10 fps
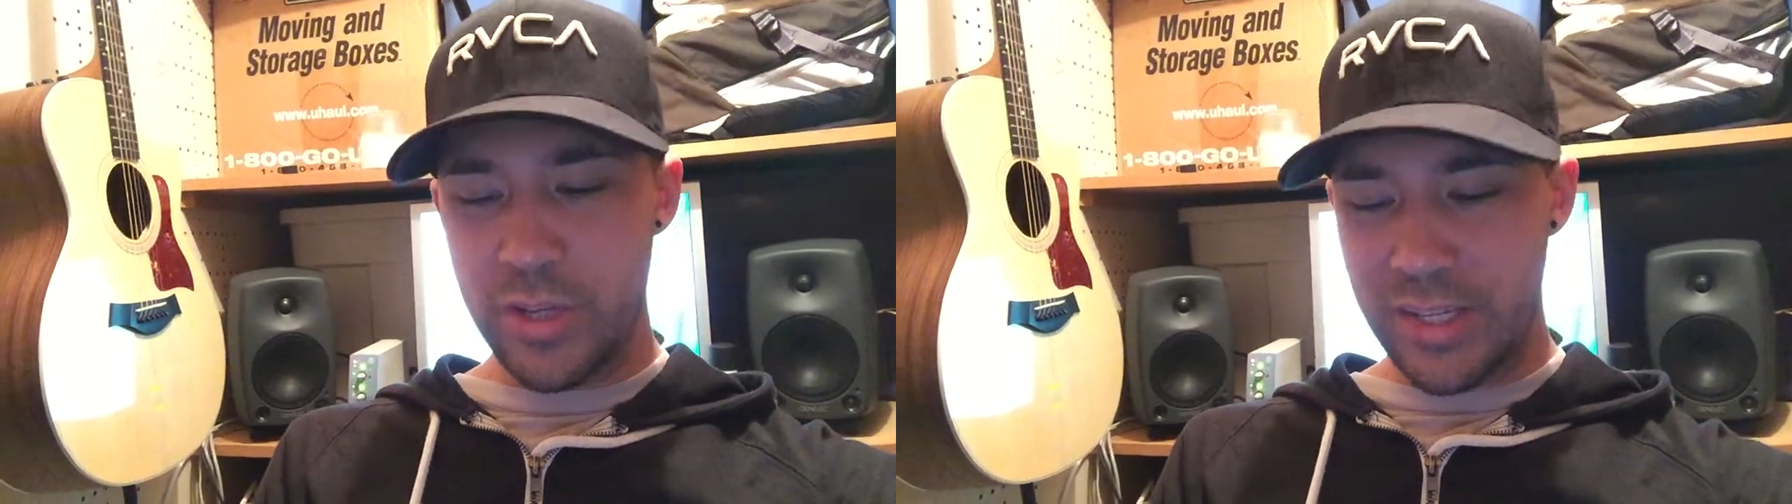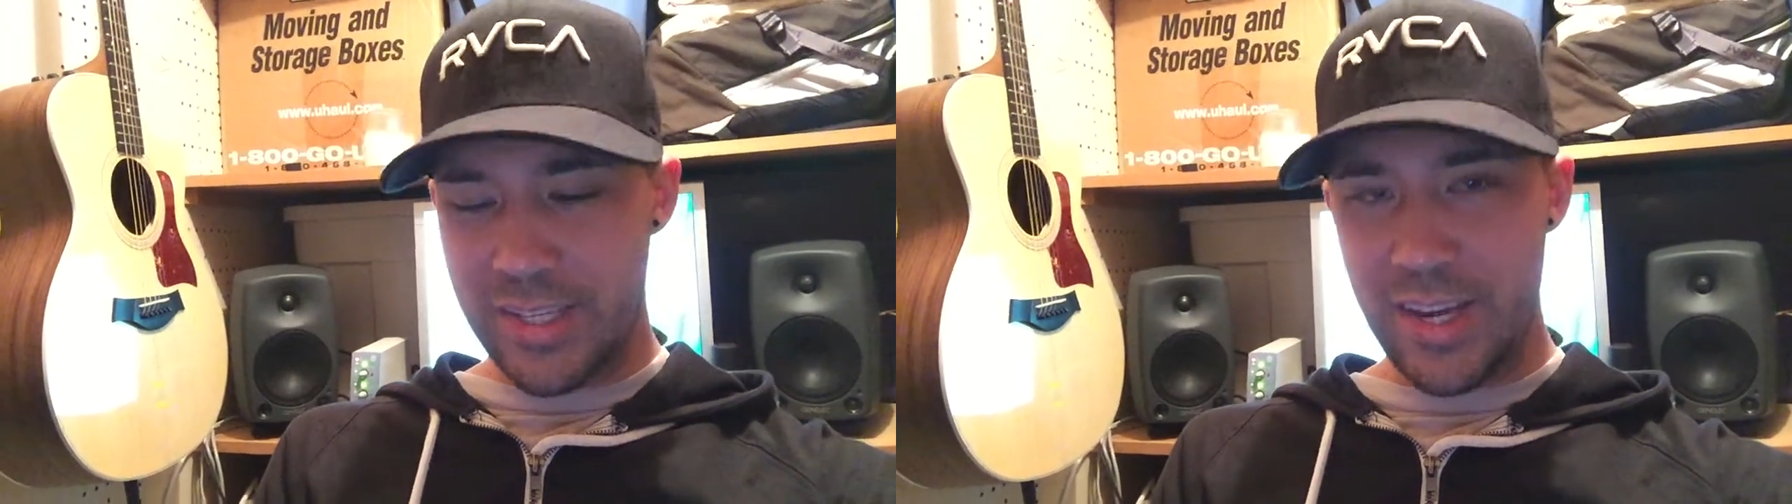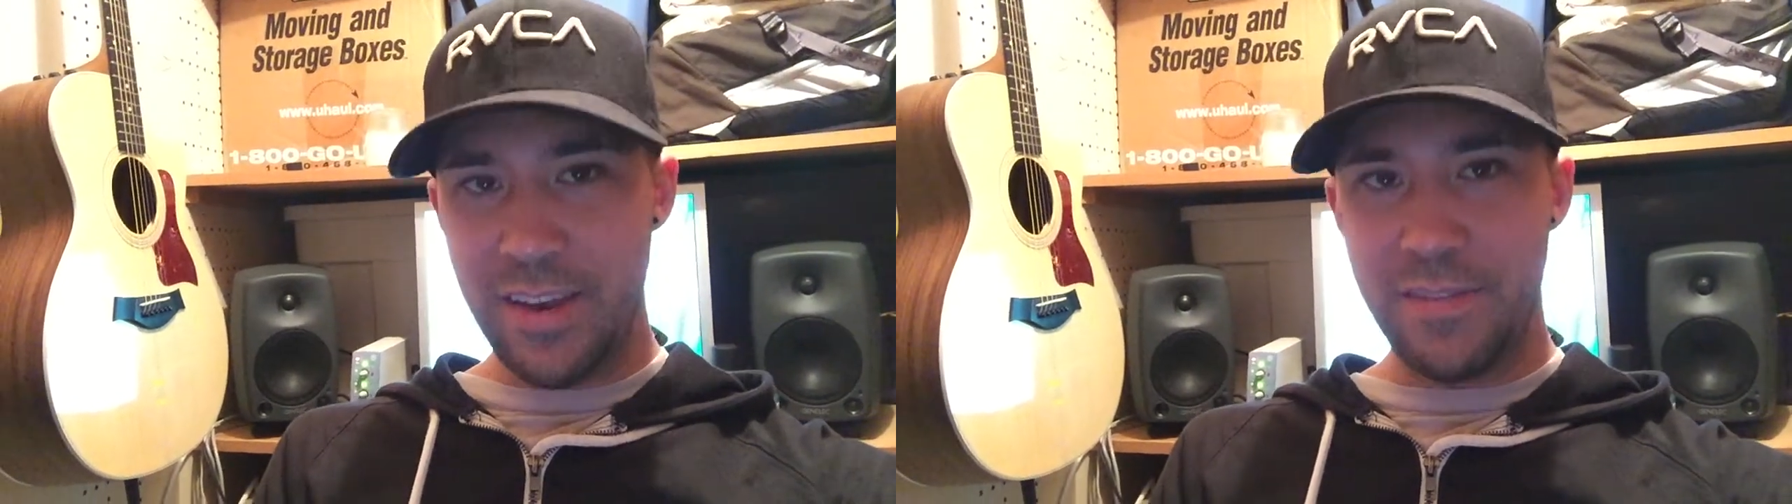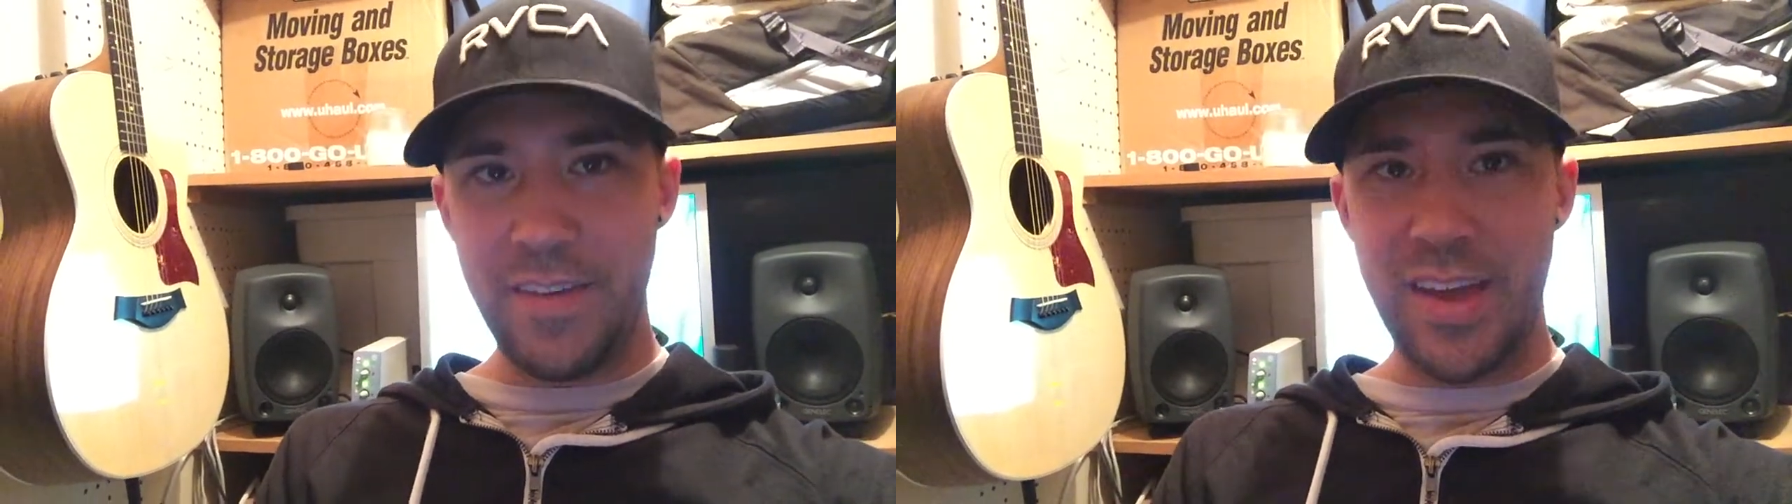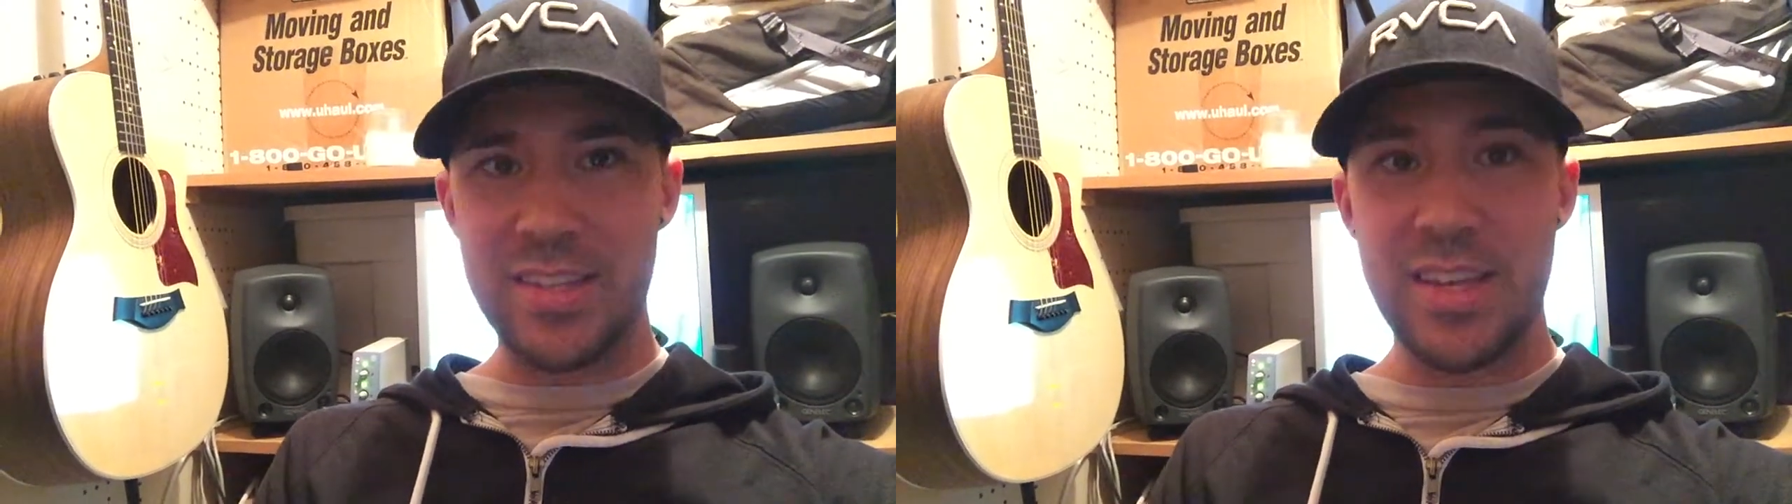you like to say to your
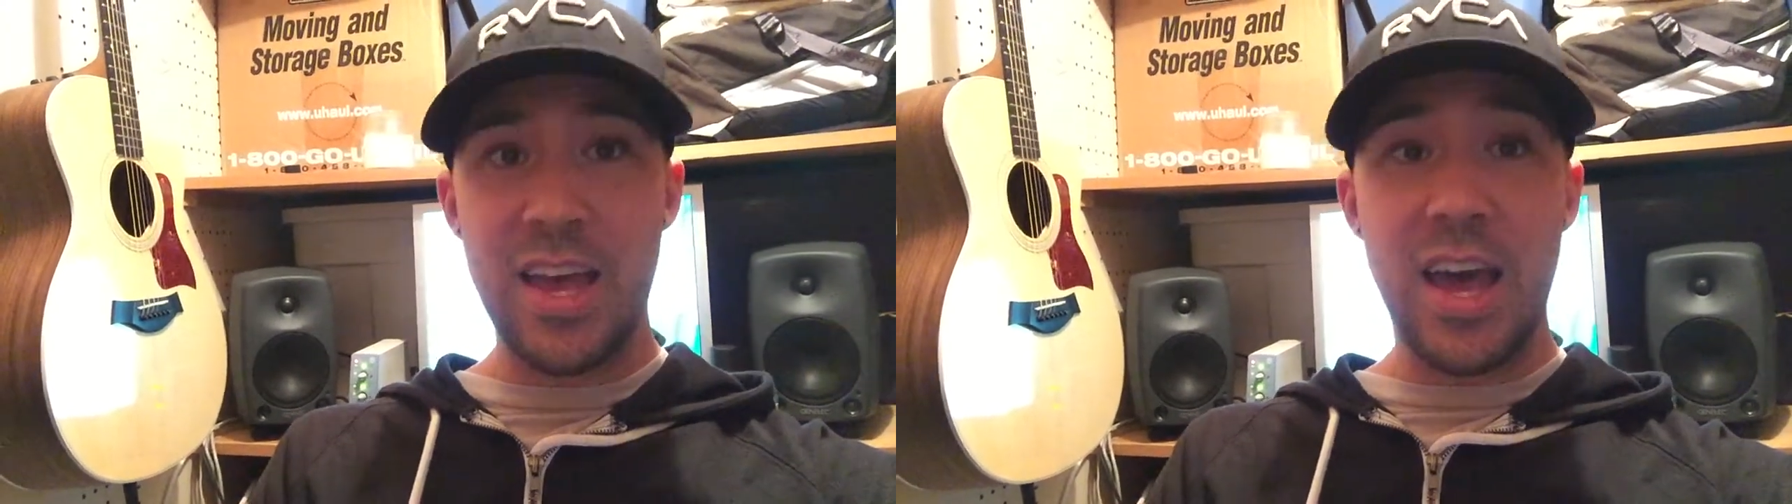fans?